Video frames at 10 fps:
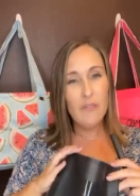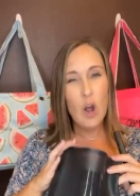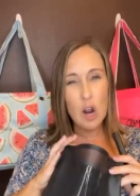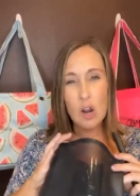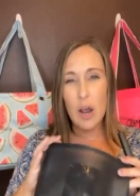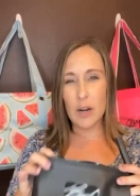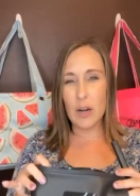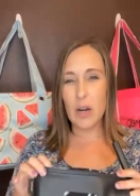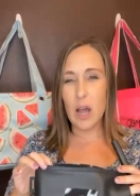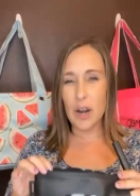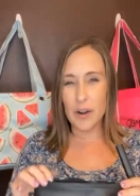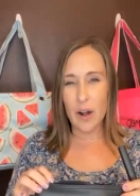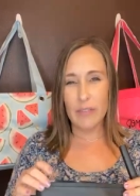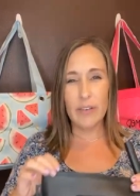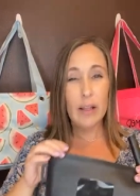have not gotten
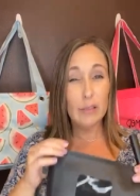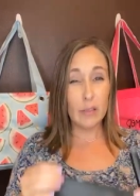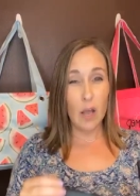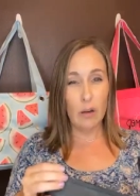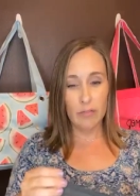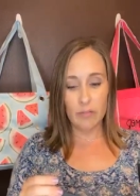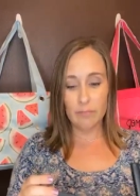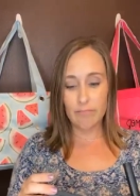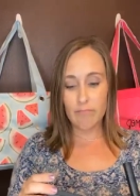enough love.